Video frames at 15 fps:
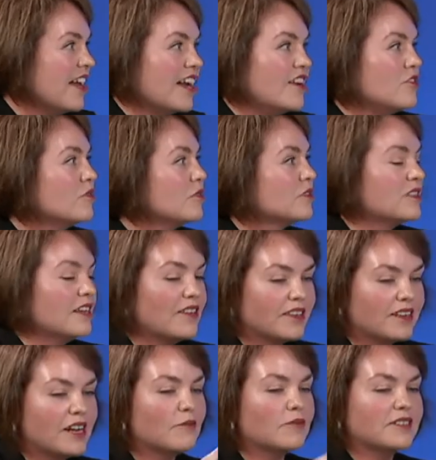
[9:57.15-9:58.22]
and you will see
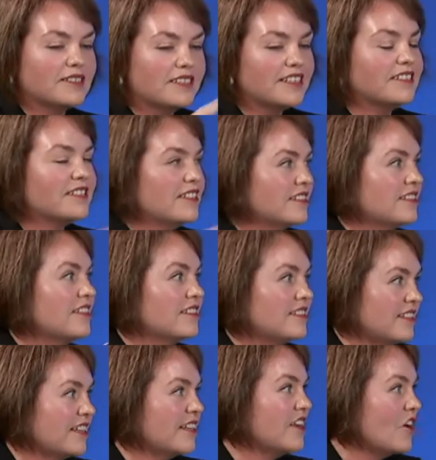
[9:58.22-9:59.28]
the numbers tick, tick, tick,
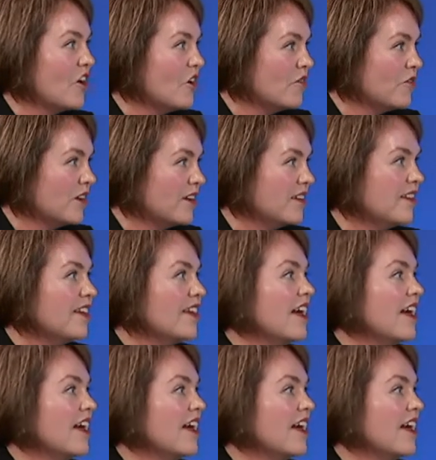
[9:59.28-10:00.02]
ticking over.